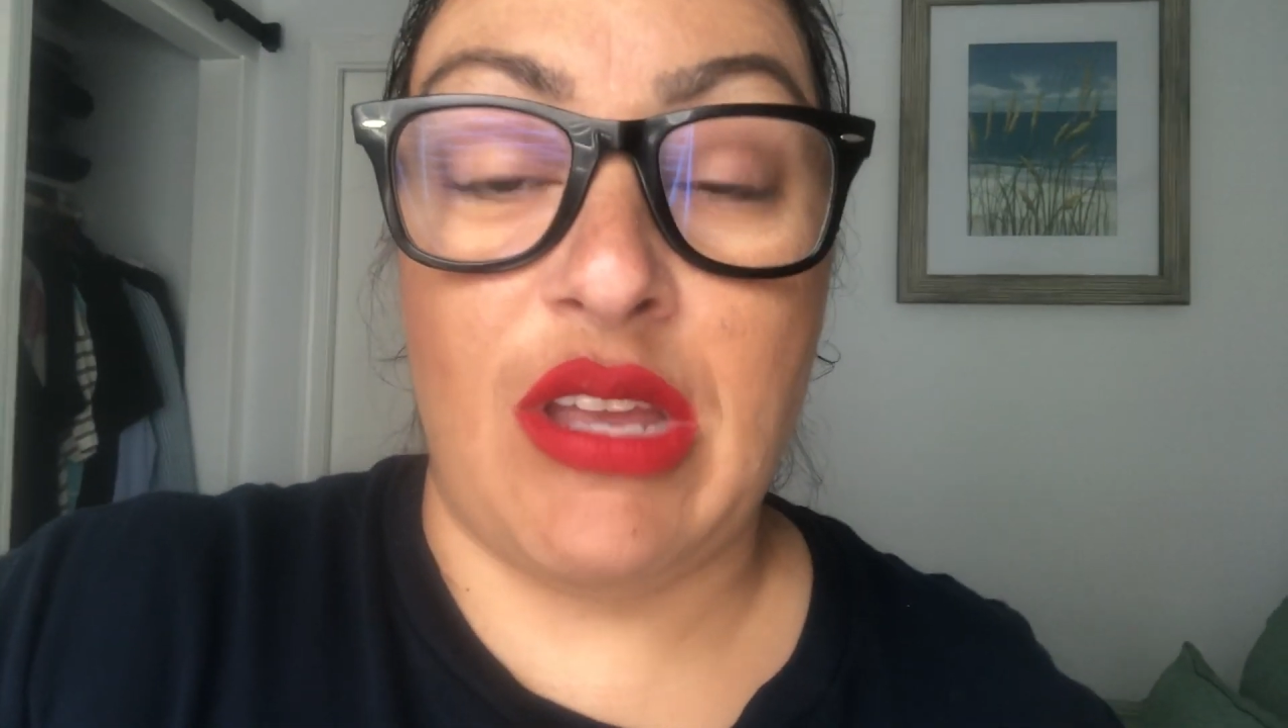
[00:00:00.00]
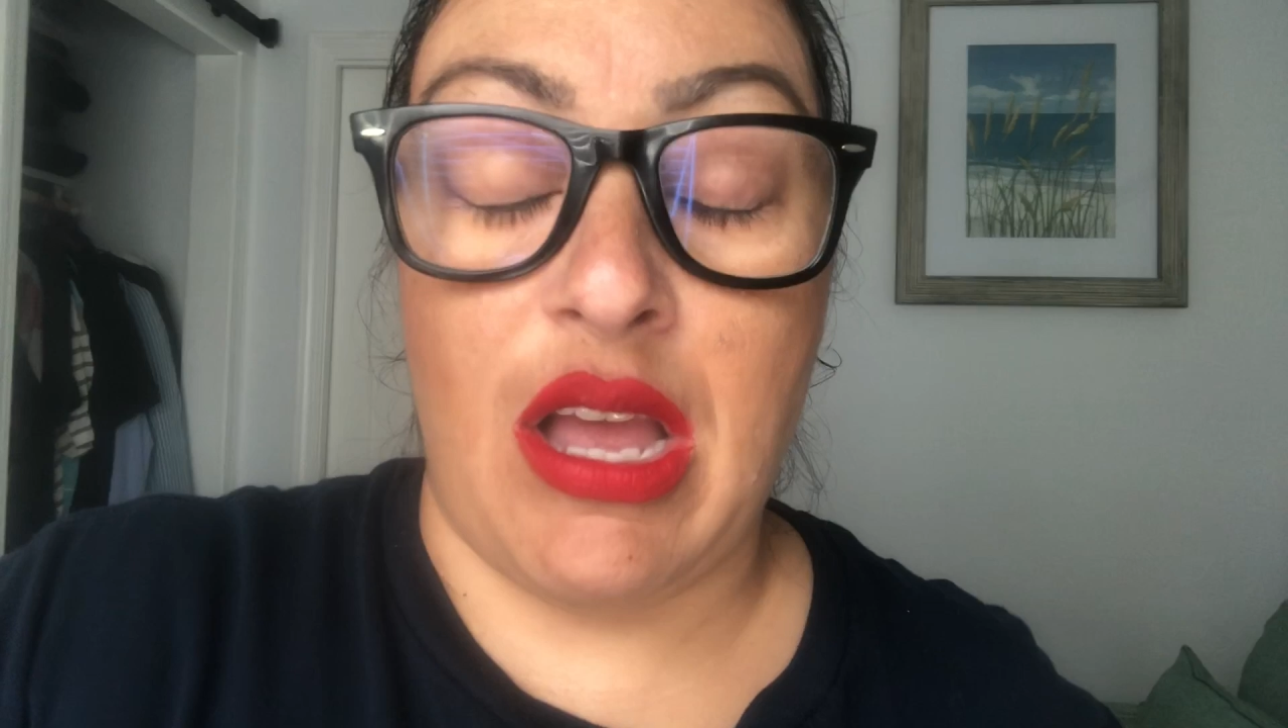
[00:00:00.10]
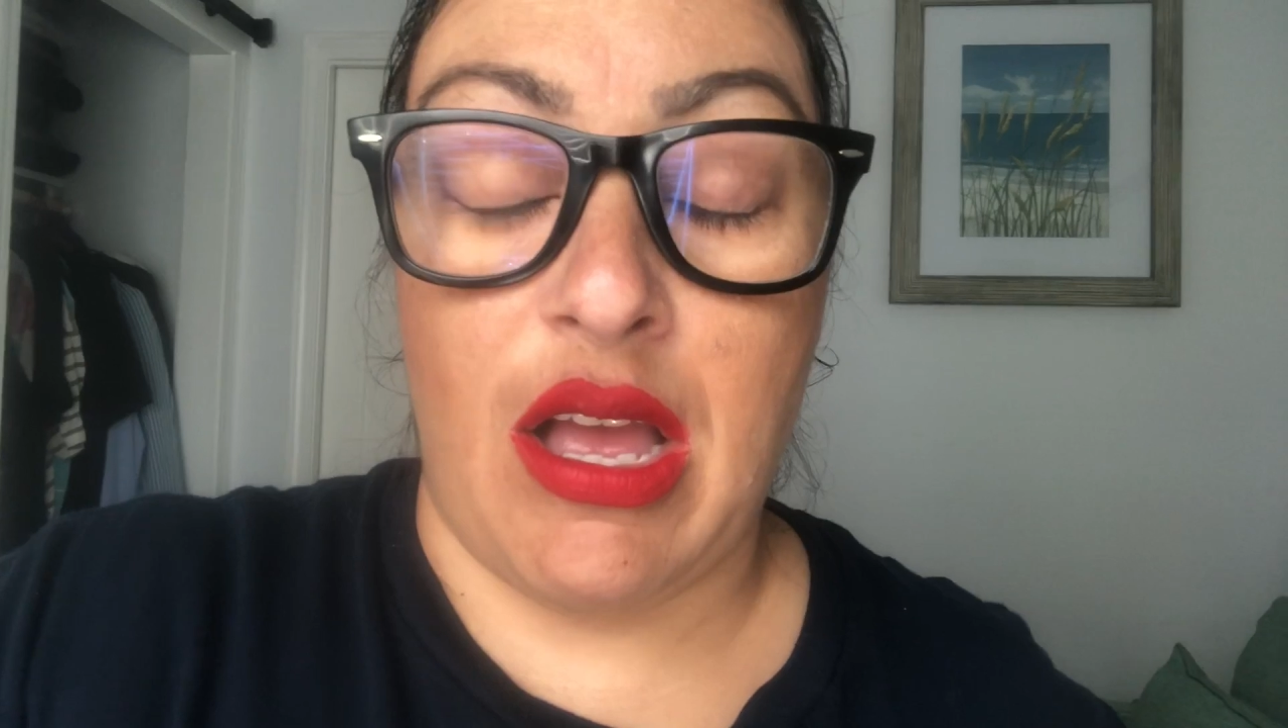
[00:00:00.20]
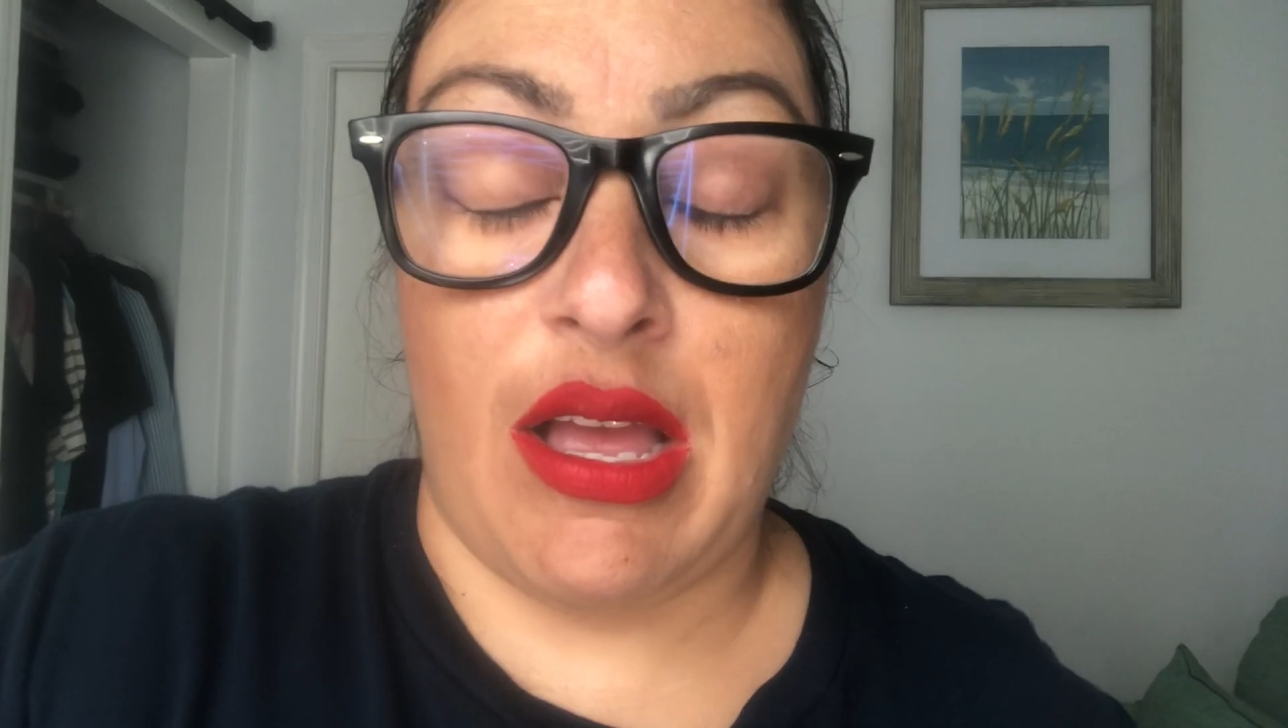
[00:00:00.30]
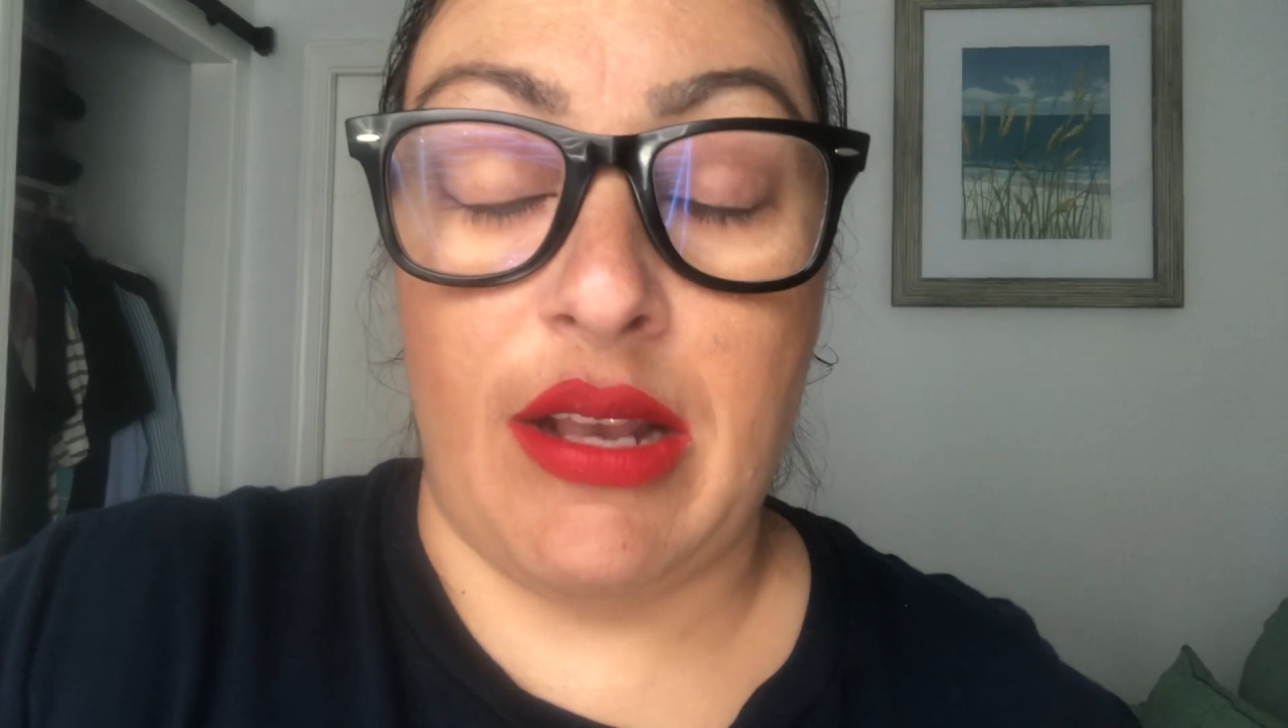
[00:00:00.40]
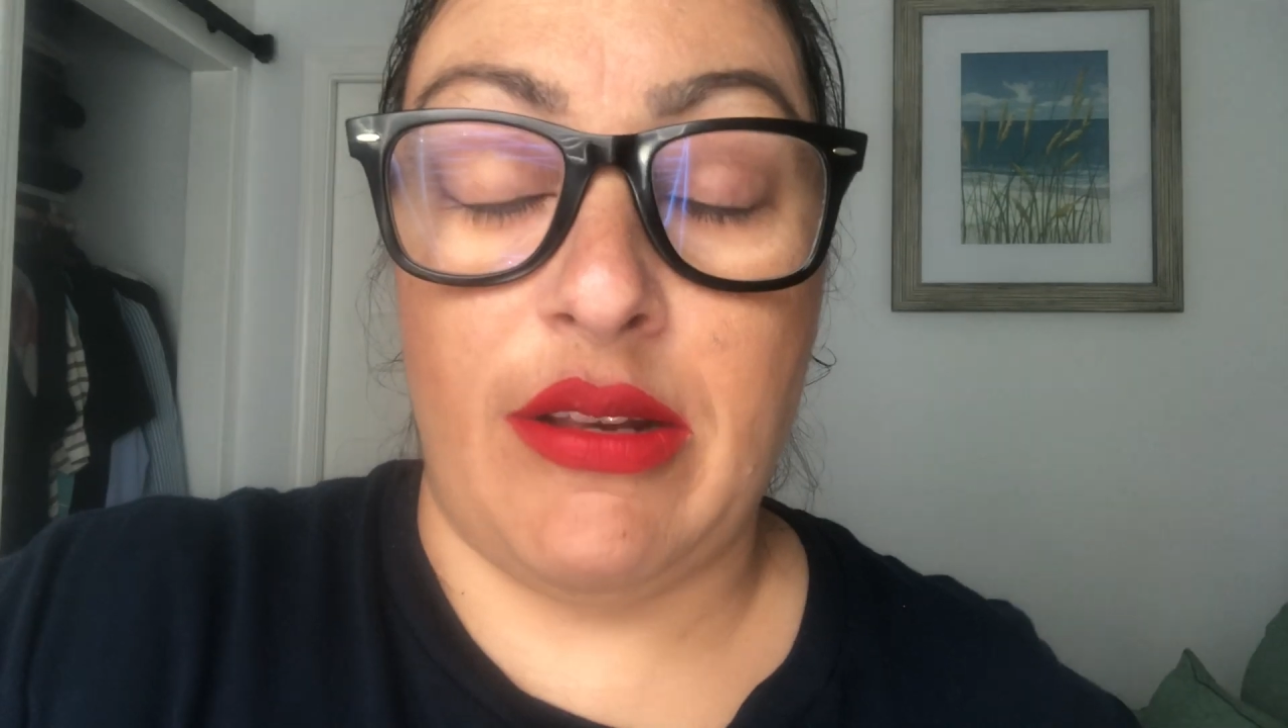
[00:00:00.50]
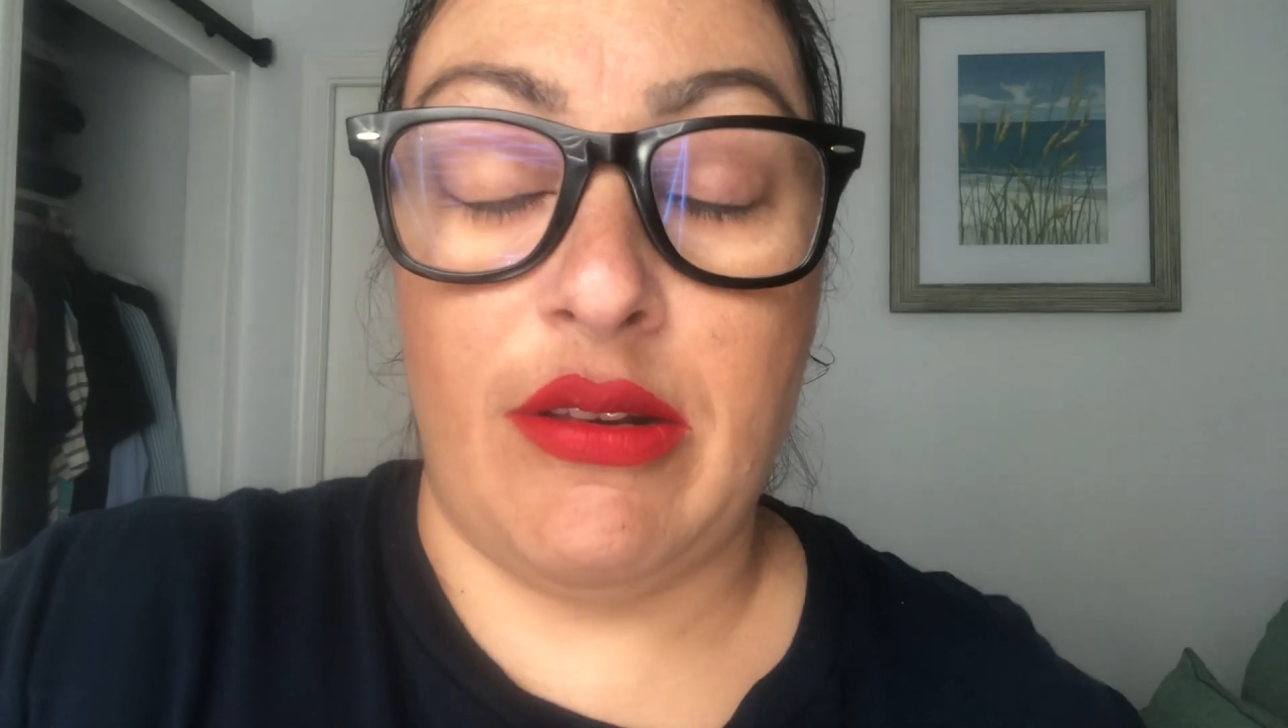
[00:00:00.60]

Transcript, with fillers: uh,